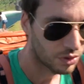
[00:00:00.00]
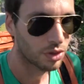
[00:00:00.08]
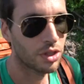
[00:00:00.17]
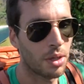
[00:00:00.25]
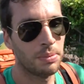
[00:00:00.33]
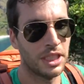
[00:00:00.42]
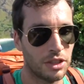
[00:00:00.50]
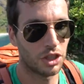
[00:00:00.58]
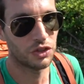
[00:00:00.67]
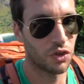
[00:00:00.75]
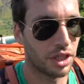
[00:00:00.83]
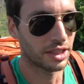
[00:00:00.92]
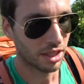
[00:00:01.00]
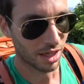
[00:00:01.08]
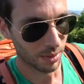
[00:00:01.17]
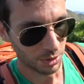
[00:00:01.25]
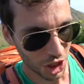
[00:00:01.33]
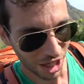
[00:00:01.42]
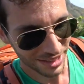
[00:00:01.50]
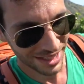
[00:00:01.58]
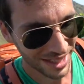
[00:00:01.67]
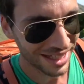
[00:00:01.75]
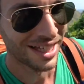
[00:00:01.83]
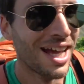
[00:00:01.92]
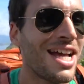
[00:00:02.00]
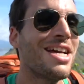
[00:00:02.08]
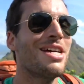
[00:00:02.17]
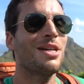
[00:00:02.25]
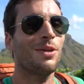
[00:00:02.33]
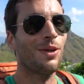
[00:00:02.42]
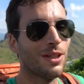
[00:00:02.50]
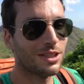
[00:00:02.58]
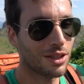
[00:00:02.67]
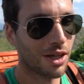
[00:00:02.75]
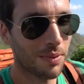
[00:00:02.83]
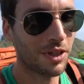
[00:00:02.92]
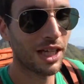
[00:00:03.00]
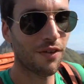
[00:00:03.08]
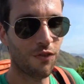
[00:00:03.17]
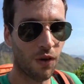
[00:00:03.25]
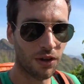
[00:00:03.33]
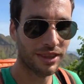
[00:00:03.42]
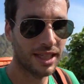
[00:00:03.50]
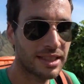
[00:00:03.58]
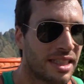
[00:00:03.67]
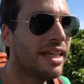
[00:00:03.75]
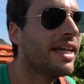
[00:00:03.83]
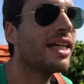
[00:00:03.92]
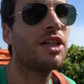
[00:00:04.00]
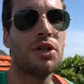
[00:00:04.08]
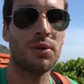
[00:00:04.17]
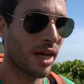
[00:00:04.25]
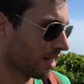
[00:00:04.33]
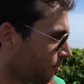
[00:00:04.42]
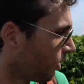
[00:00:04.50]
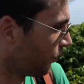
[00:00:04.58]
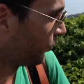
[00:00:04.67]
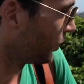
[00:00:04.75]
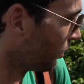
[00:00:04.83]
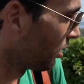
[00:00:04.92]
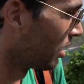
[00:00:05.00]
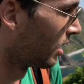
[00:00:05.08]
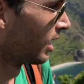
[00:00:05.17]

Don't come here just for an Instagram shot. You also come here for this incredible view.